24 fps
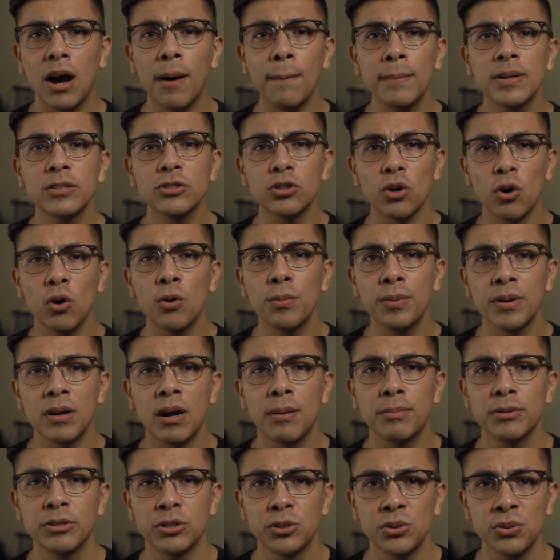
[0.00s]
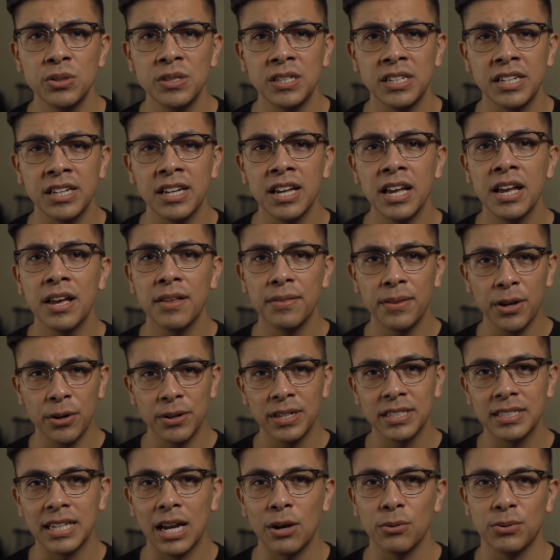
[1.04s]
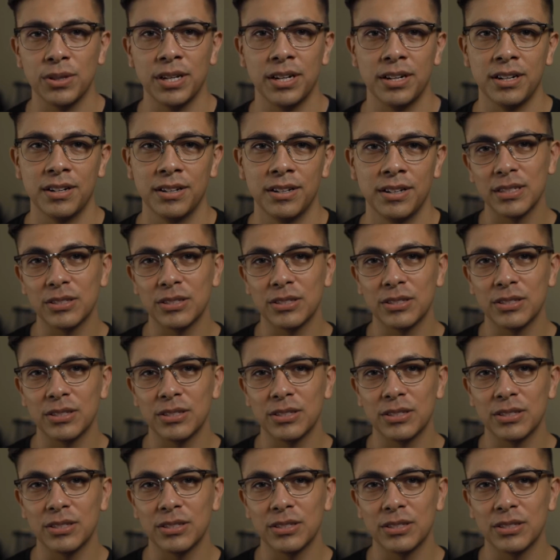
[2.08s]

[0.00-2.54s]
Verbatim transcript: how much open opportunity there is out there.